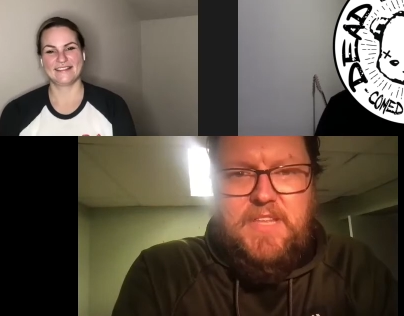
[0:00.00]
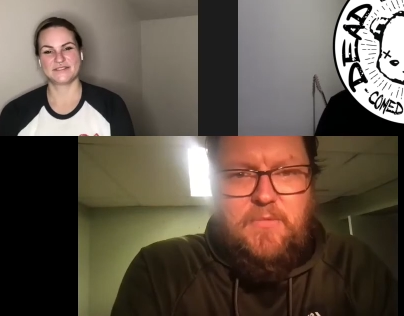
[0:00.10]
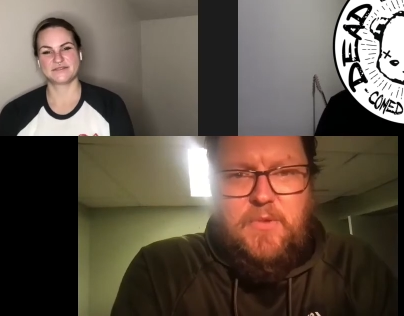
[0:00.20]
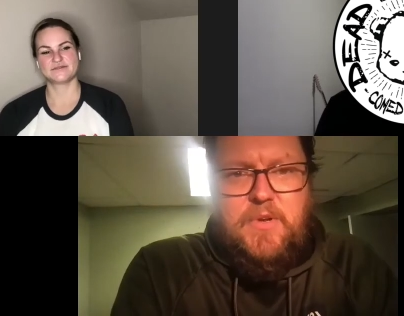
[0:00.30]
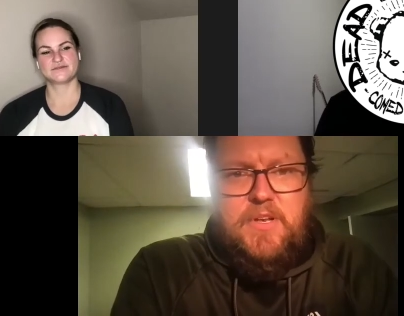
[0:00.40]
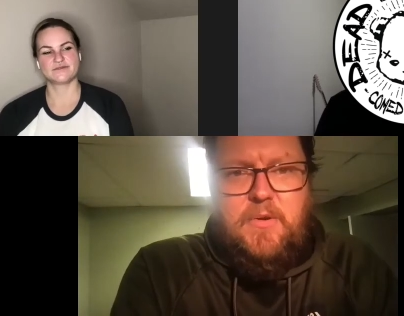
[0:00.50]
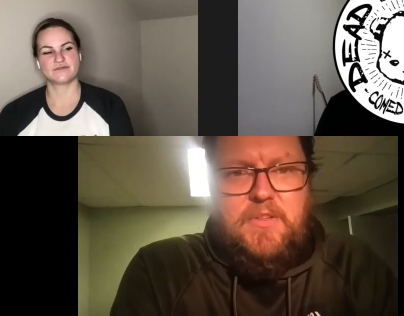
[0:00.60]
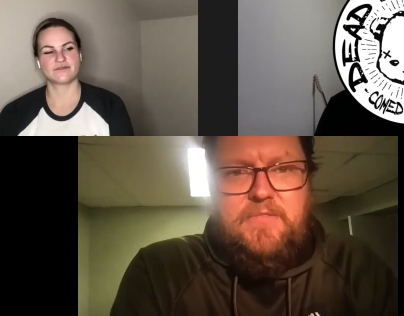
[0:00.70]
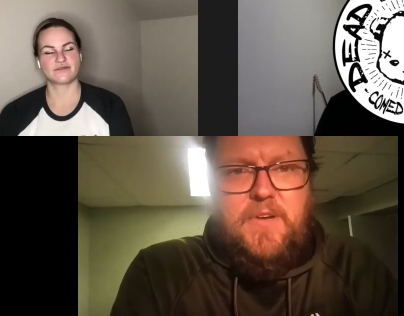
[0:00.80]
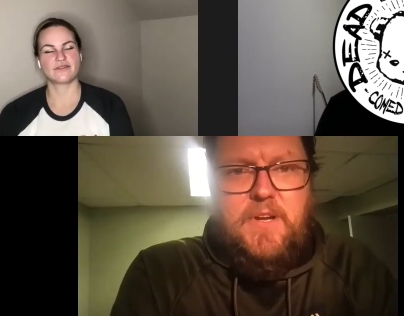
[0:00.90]
Speaker 1: we wouldn't know
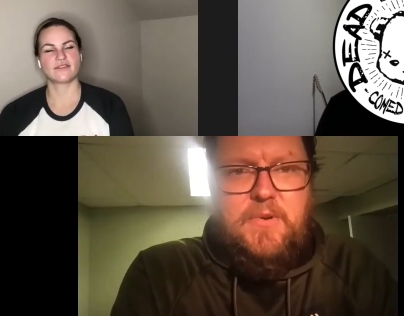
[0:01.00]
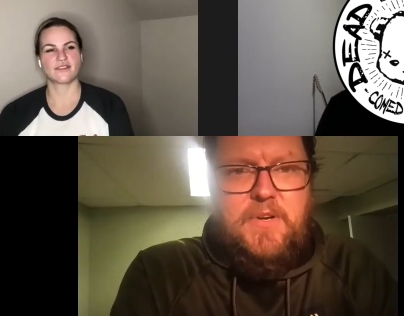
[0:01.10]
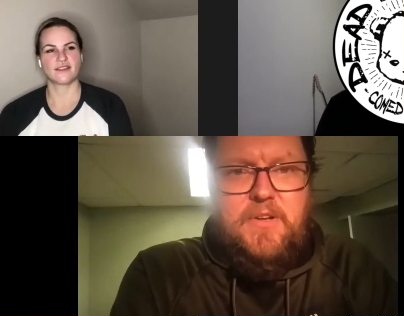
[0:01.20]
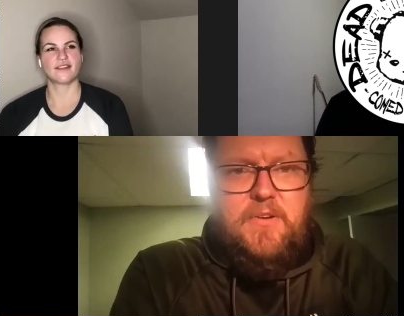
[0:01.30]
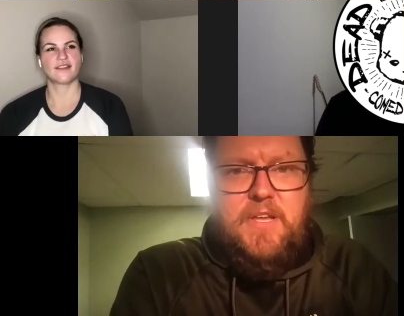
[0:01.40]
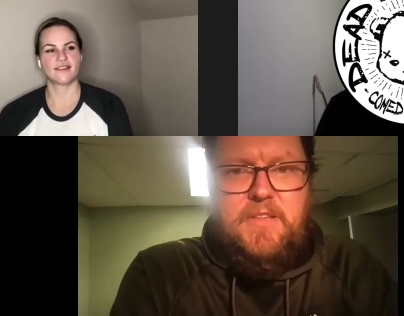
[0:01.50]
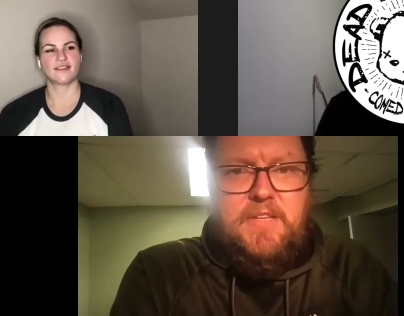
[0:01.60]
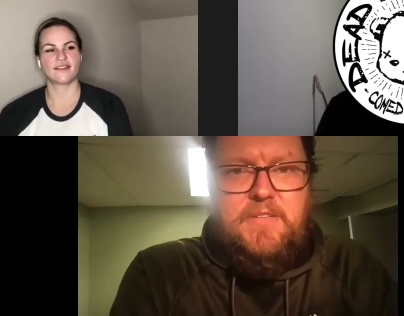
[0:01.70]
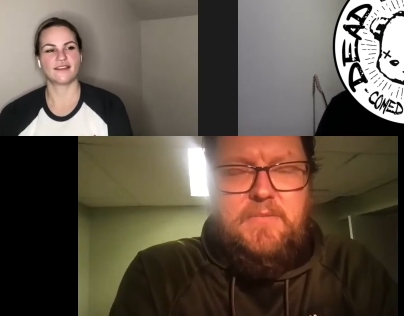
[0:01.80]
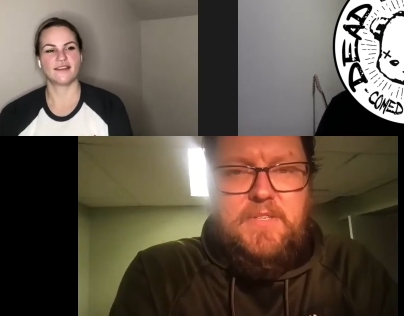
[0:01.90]
what the fuck we were doing.
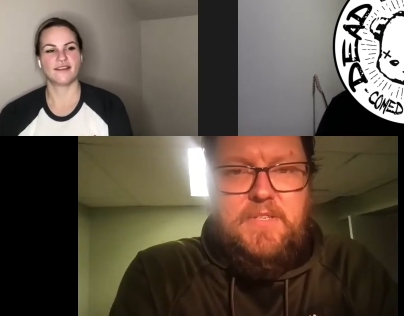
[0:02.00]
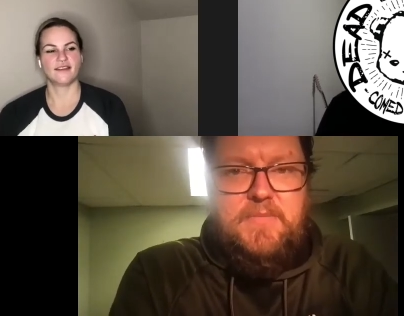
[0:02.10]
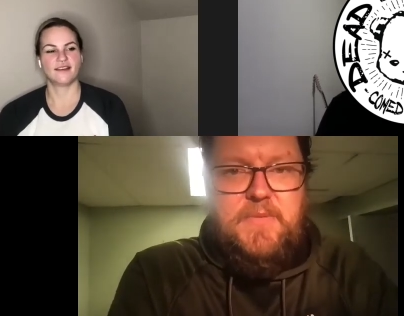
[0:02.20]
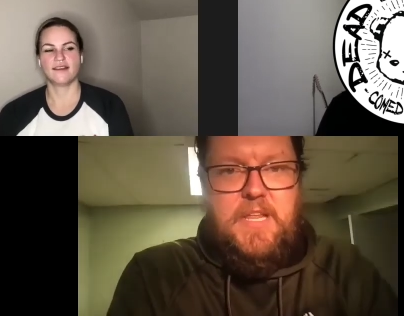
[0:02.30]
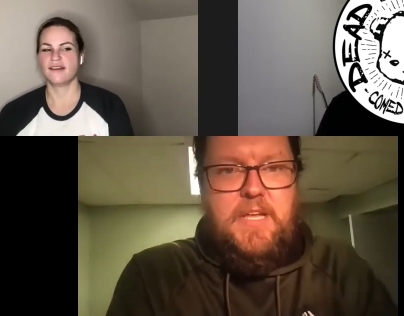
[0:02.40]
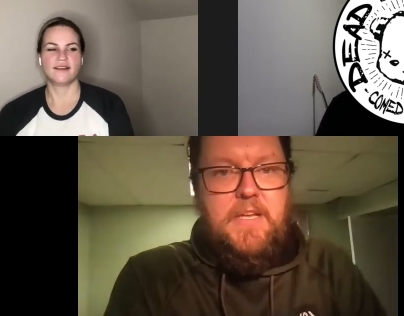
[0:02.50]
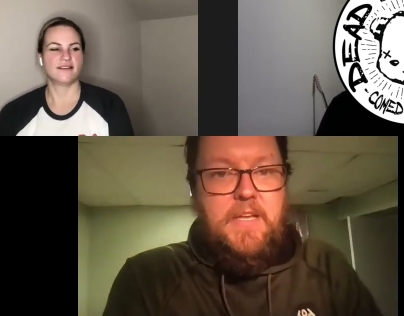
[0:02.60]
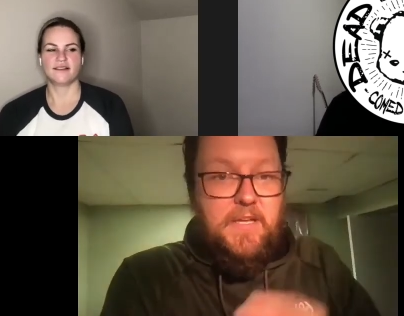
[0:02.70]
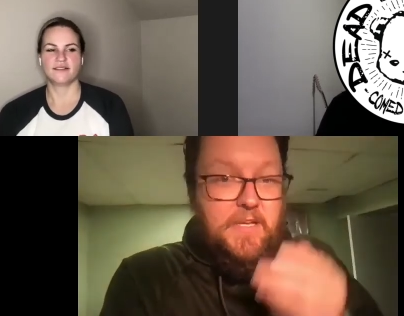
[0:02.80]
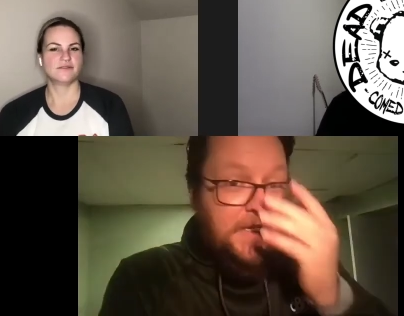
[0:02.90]
They would just be like,
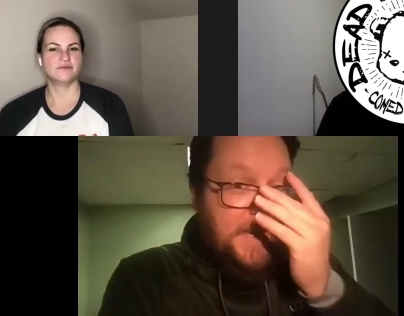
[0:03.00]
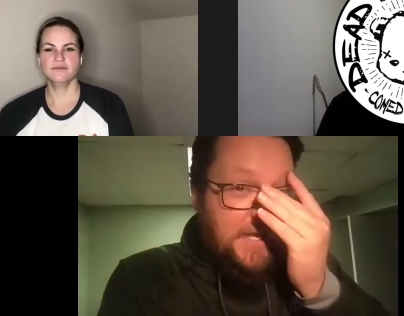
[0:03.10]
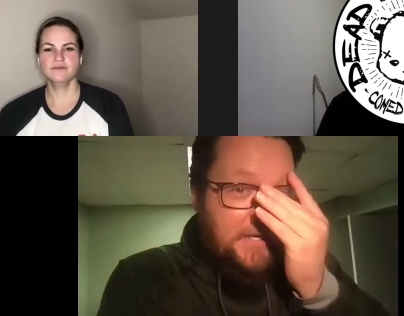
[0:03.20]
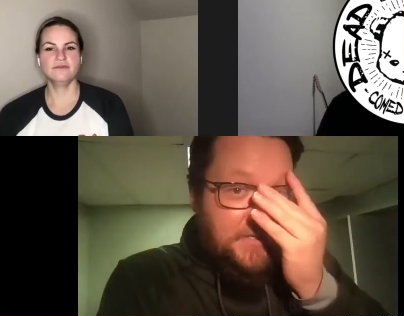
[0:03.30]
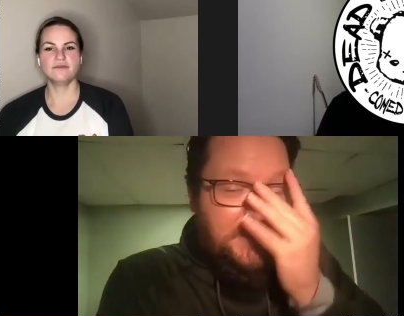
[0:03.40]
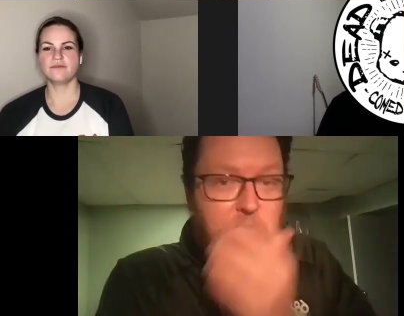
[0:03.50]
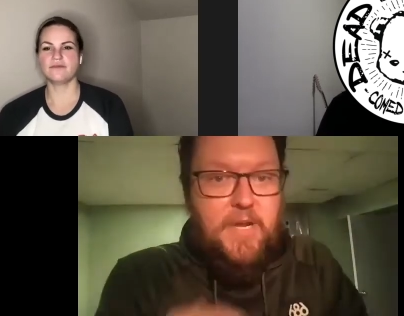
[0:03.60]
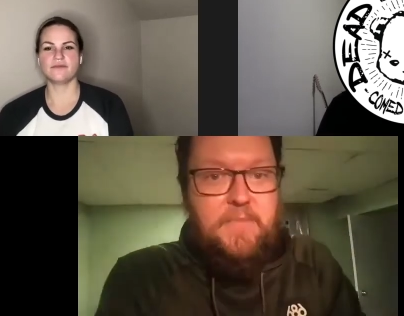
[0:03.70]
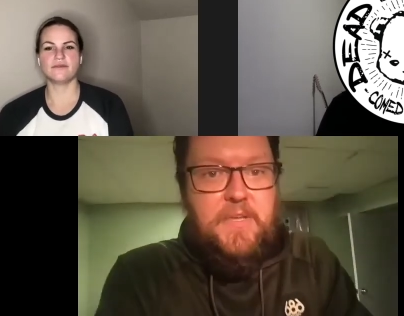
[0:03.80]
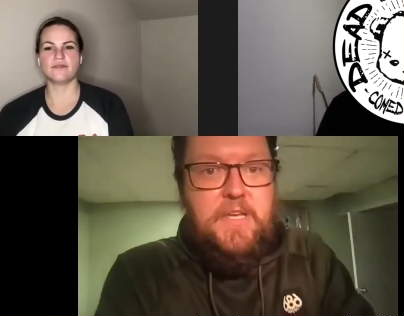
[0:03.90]
hey, I need you to
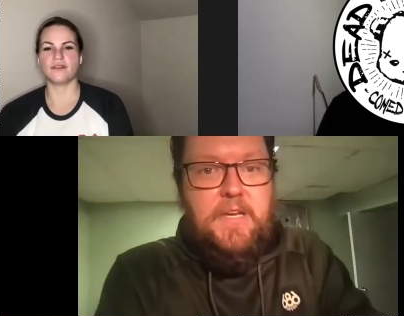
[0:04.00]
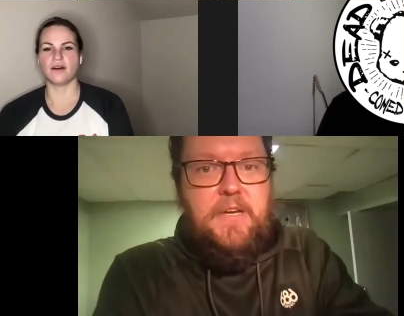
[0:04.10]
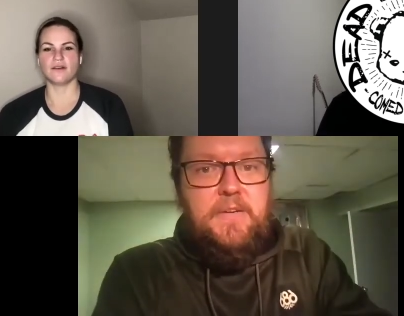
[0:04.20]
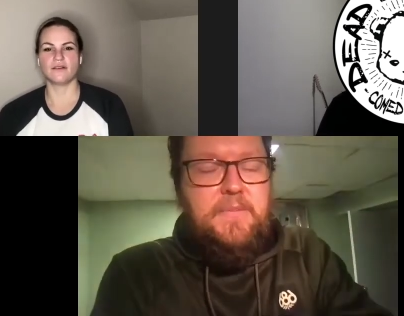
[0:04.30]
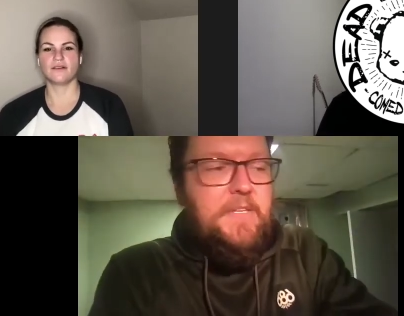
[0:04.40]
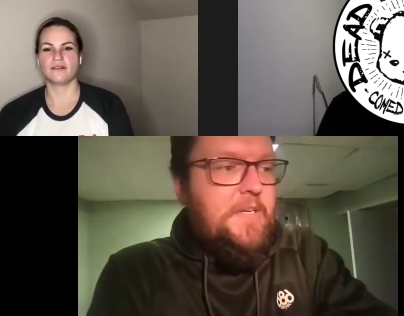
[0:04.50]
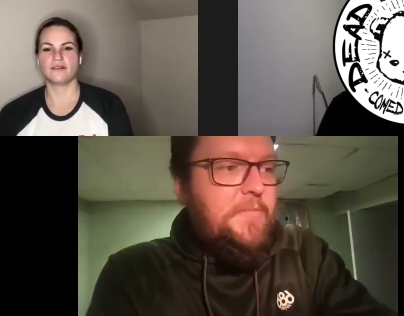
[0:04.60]
write me a, no.